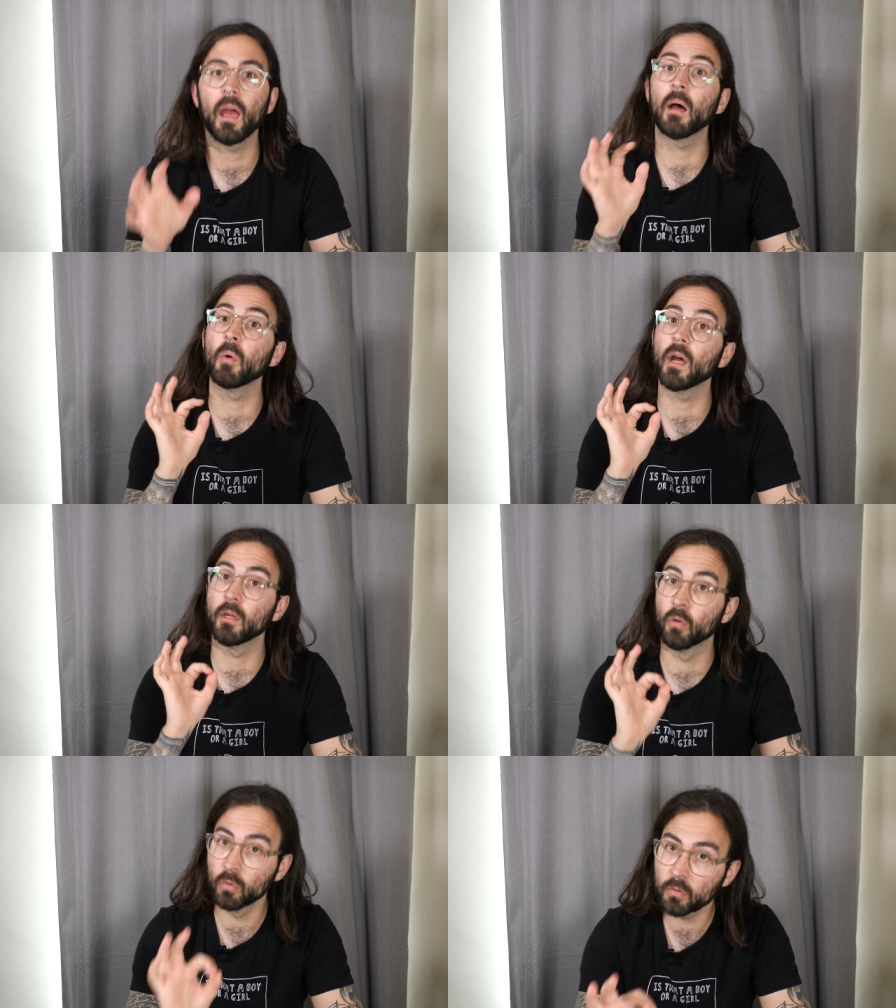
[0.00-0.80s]
And what
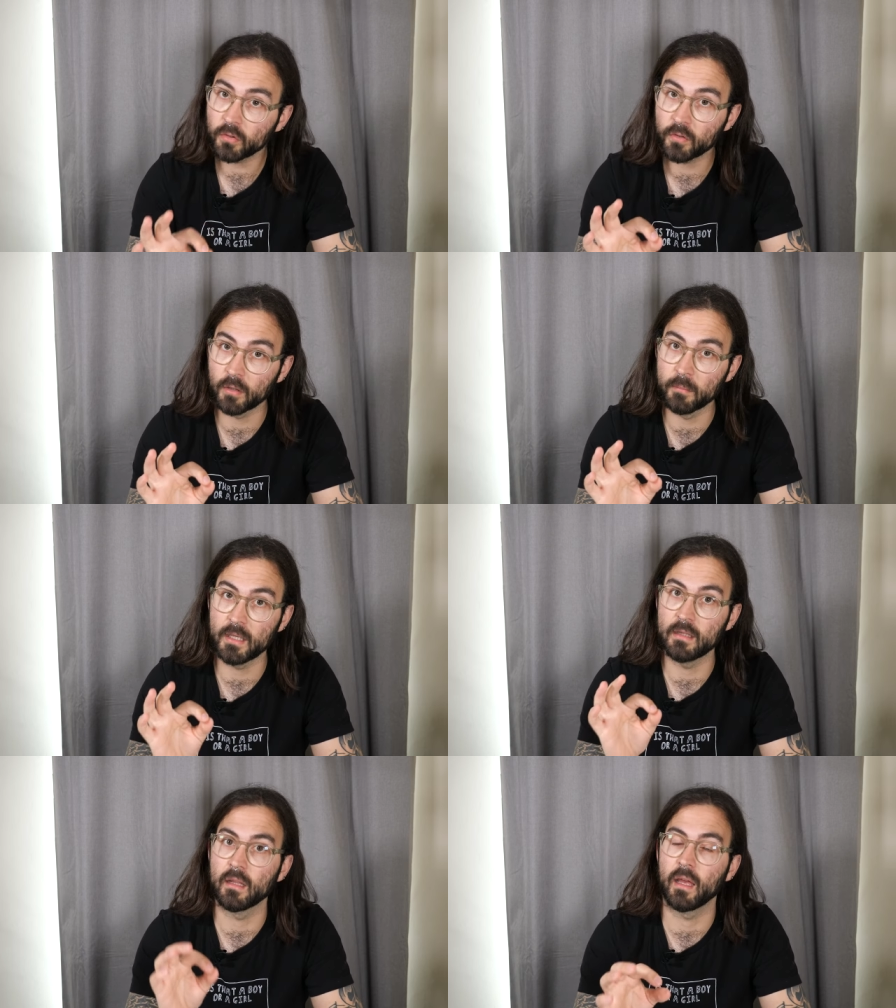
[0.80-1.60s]
I also
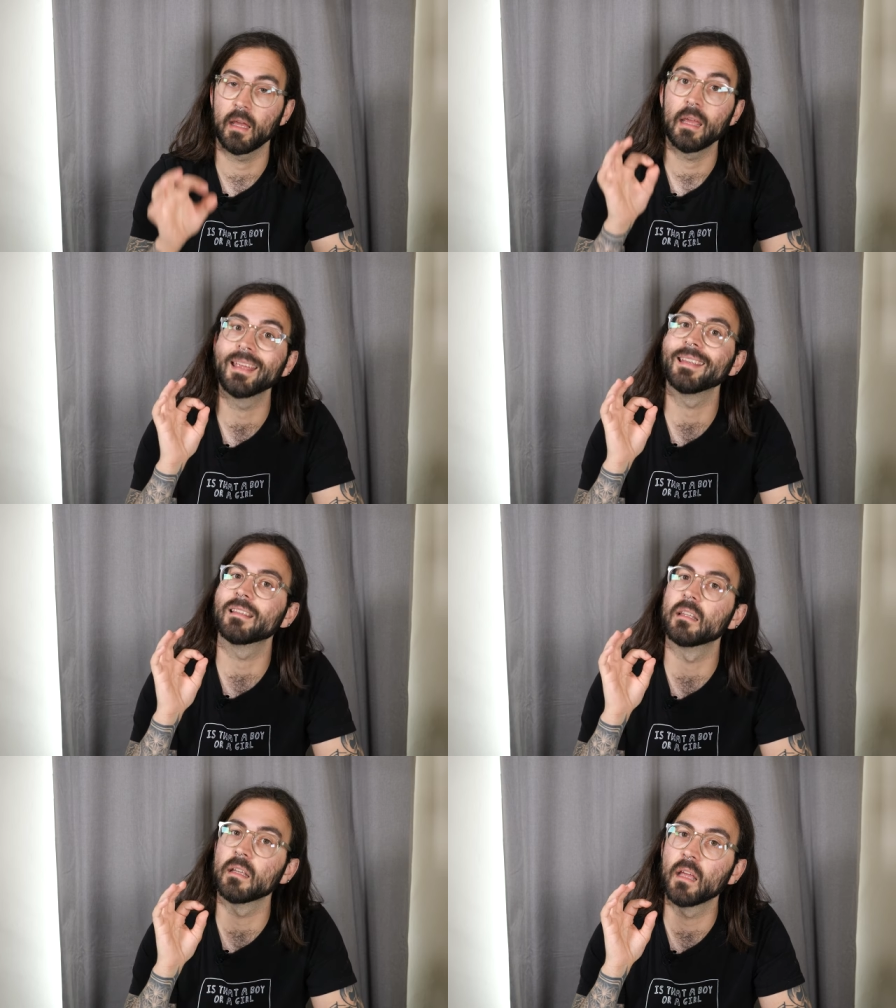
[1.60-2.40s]
mean there is
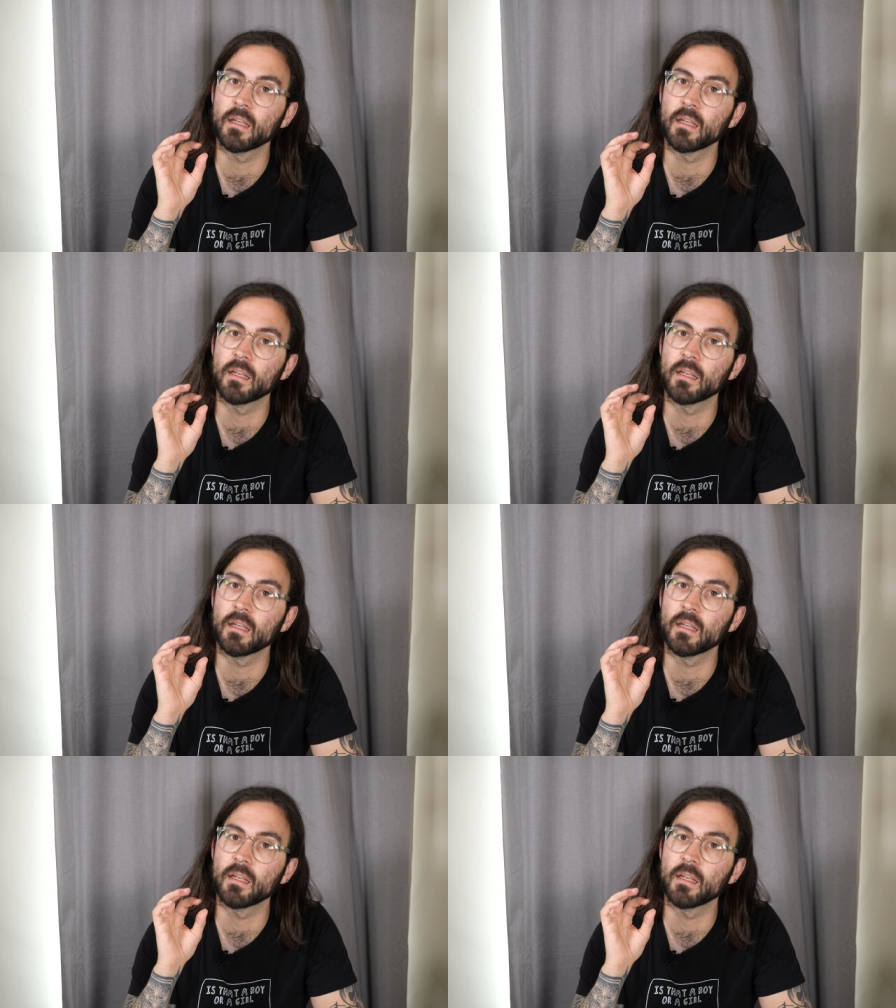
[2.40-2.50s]
the